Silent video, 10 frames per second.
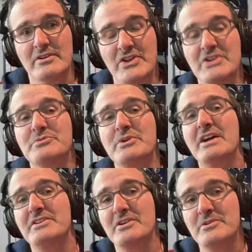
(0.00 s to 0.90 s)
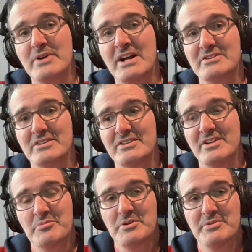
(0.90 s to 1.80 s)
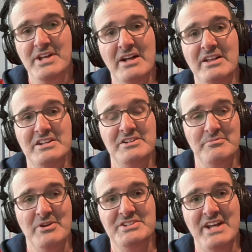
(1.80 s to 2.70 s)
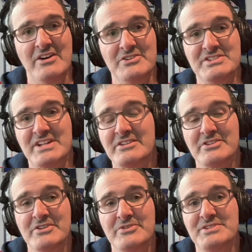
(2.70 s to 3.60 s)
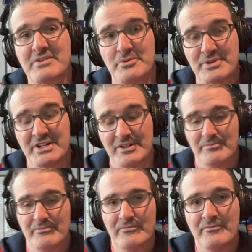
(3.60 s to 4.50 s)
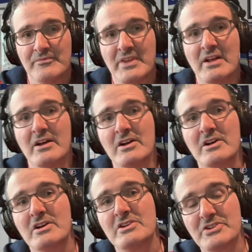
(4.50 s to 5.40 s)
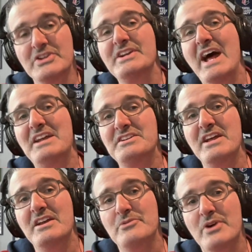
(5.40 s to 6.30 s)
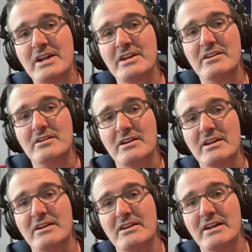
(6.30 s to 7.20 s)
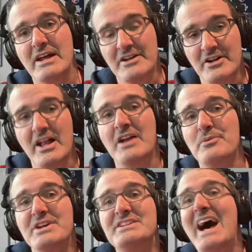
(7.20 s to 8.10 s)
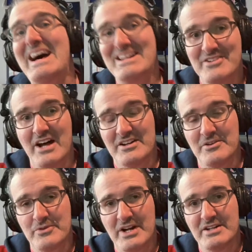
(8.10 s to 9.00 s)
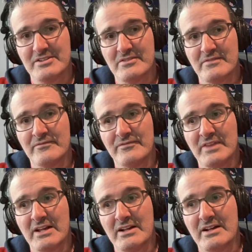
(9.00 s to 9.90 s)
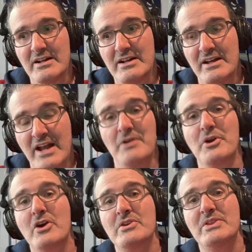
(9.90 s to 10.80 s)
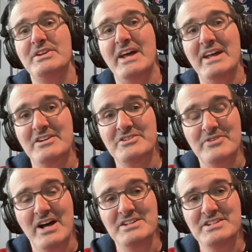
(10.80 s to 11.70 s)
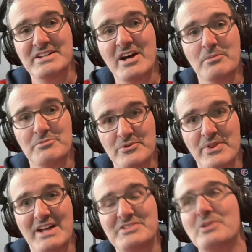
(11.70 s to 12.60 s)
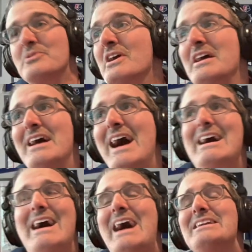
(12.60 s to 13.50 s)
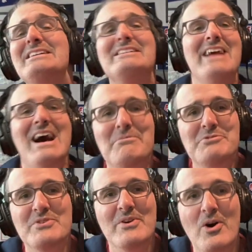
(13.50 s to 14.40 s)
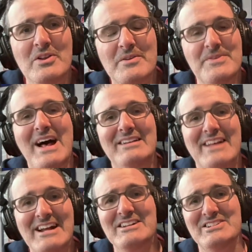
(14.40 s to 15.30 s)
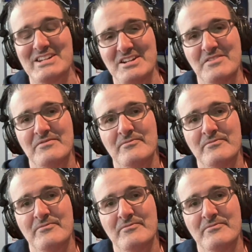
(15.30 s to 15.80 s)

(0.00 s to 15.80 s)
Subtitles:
things were not done correctly. WBL has as much talent as any league there's ever been. So the league had to get it right, and in a lot of ways has gotten it right. And I would argue that Diana Taurasi helped do that. So how do you capture all of that legacy?